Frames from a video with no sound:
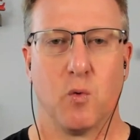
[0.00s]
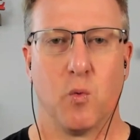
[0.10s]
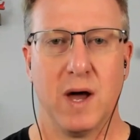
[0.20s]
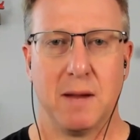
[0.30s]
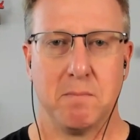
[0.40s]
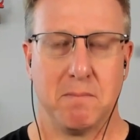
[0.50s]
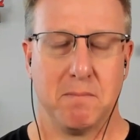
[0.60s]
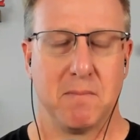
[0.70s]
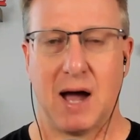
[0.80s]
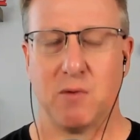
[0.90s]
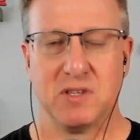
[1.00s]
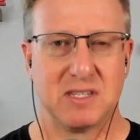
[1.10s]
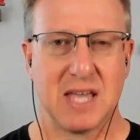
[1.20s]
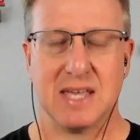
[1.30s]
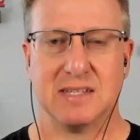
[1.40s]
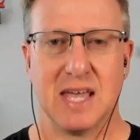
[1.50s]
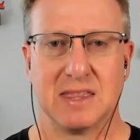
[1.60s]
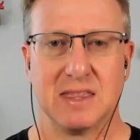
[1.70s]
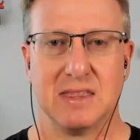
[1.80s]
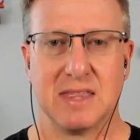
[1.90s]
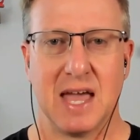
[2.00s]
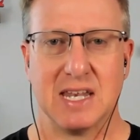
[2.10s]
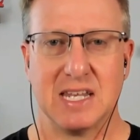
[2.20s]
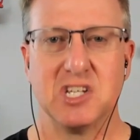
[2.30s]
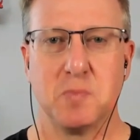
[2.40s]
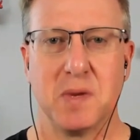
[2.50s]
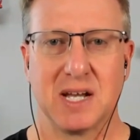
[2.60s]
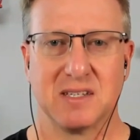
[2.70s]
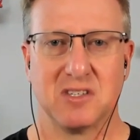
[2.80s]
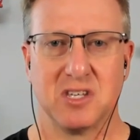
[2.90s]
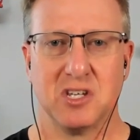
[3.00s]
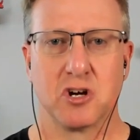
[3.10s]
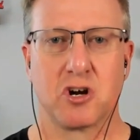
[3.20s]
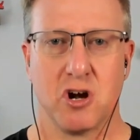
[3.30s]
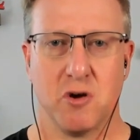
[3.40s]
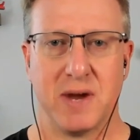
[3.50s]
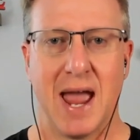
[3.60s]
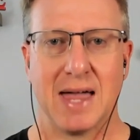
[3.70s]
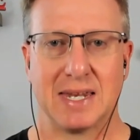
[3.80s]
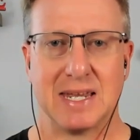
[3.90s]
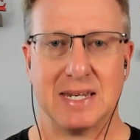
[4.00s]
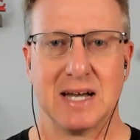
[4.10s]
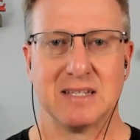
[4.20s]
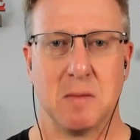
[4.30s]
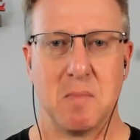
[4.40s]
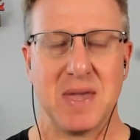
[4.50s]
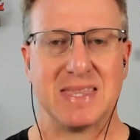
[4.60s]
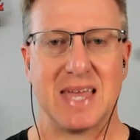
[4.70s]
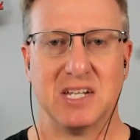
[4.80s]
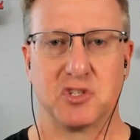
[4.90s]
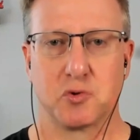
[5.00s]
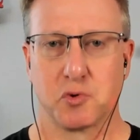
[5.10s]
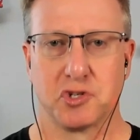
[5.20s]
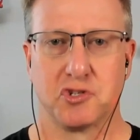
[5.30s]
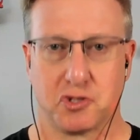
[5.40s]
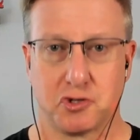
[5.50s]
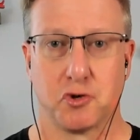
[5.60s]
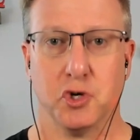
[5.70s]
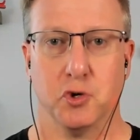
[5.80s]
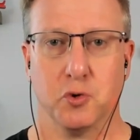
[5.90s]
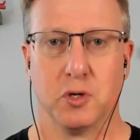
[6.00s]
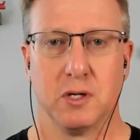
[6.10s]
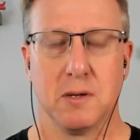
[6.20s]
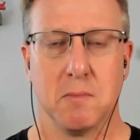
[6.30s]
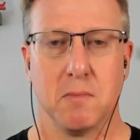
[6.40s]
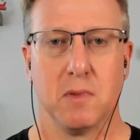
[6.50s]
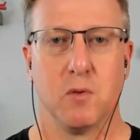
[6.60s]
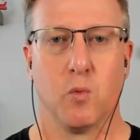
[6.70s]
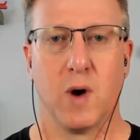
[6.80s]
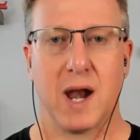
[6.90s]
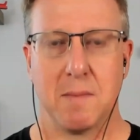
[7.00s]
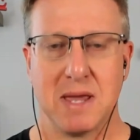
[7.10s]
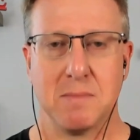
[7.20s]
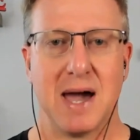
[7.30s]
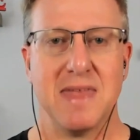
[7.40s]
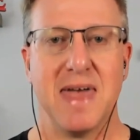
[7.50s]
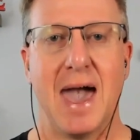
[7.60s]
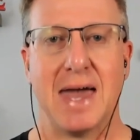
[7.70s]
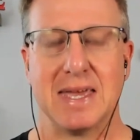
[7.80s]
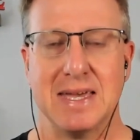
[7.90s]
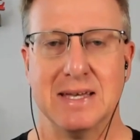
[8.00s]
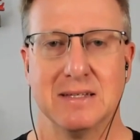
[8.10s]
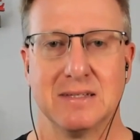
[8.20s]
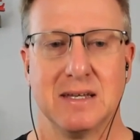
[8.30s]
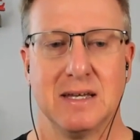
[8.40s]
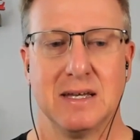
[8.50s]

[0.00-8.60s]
what I, I would say is that that just because it's in your current reality doesn't mean that it's true. What I mean by that is